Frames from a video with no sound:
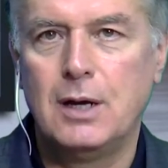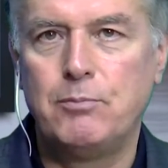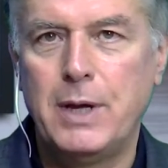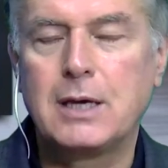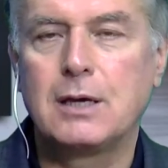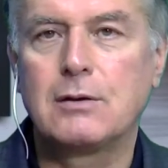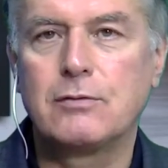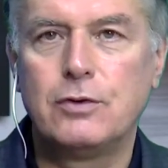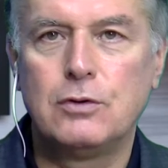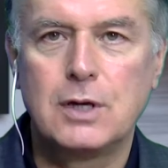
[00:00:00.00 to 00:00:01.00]
begging
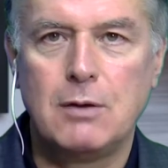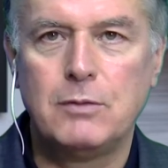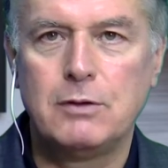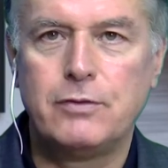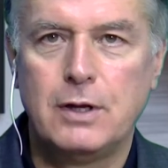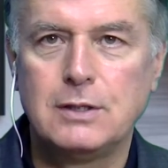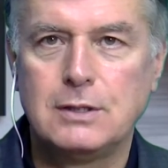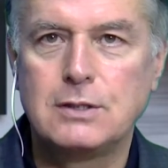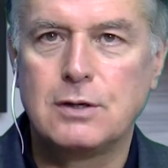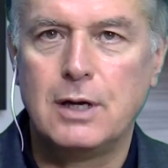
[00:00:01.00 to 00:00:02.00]
for government funding to
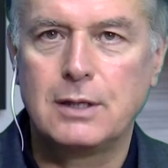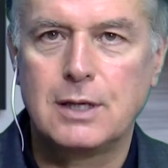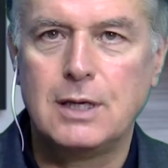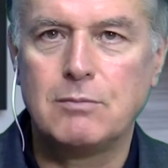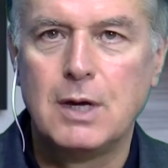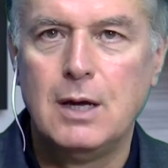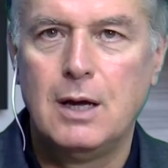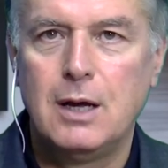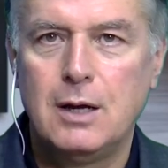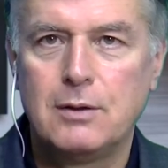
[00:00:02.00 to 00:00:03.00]
try and keep
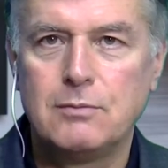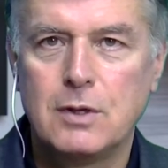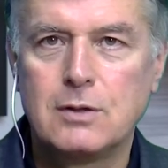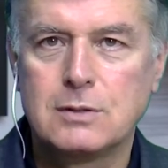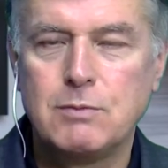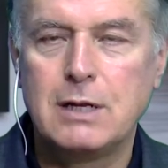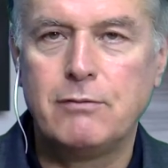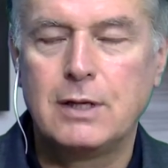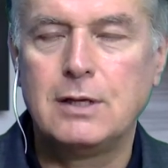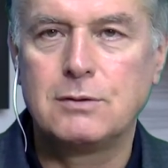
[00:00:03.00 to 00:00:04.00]
as many
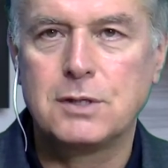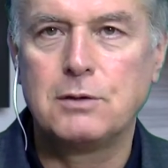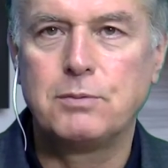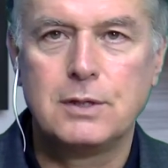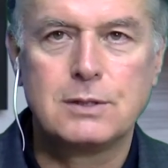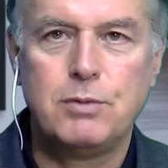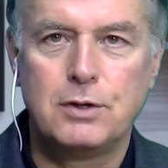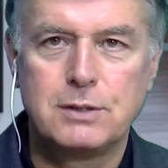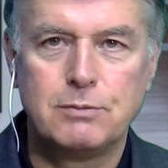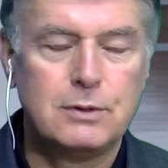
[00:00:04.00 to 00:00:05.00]
venues open as
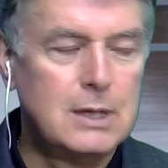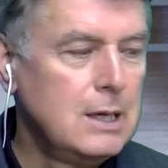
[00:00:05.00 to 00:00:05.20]
possible.